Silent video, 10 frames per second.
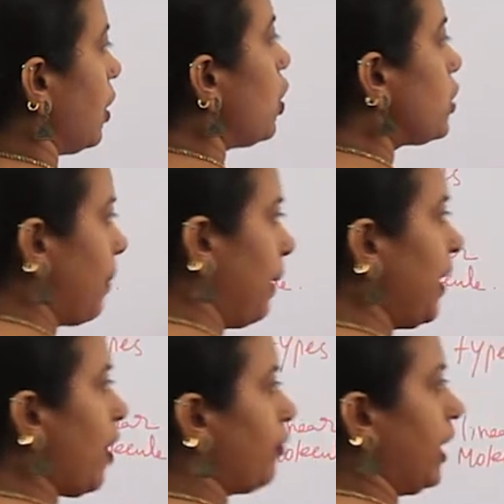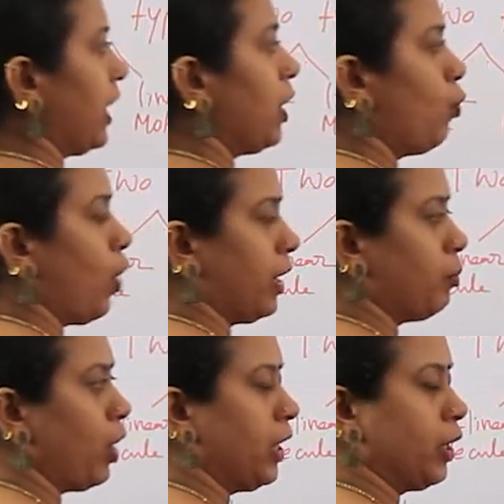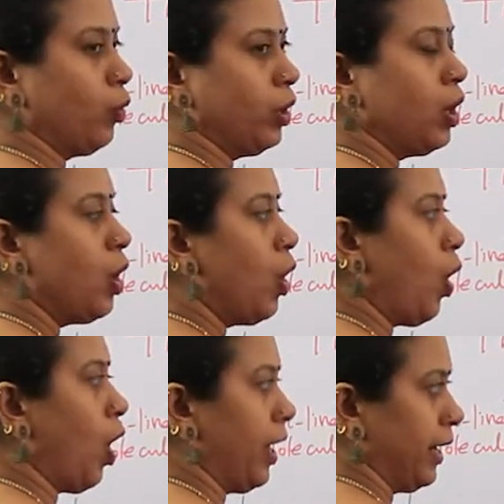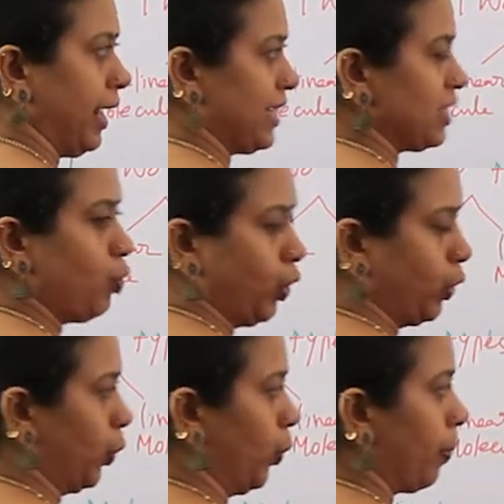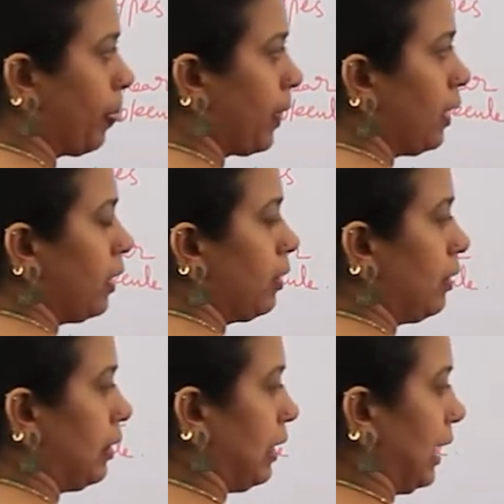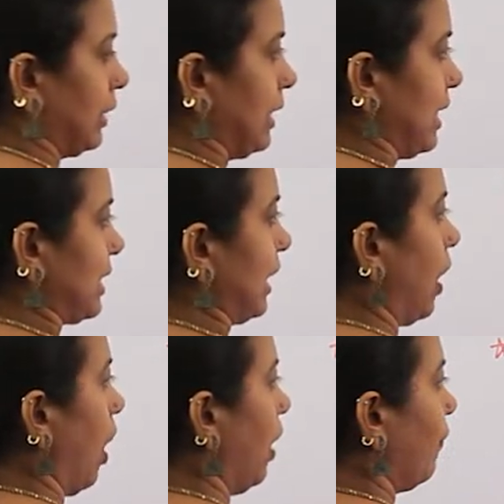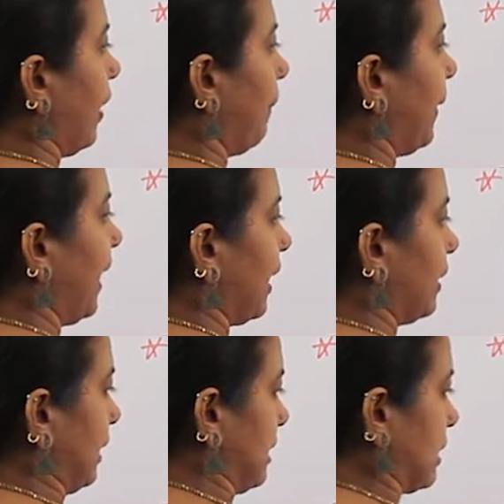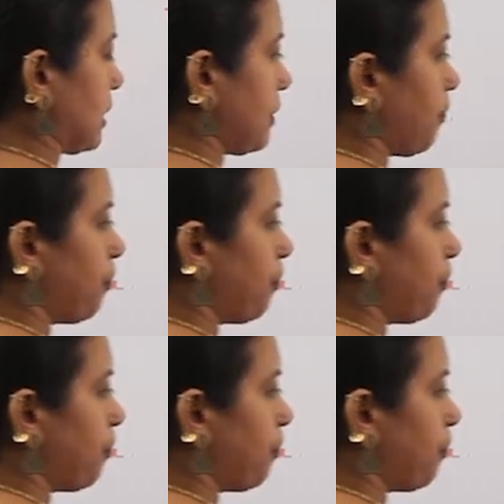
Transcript: So maybe you have taken a water molecule or SO2, like these and all will be at this.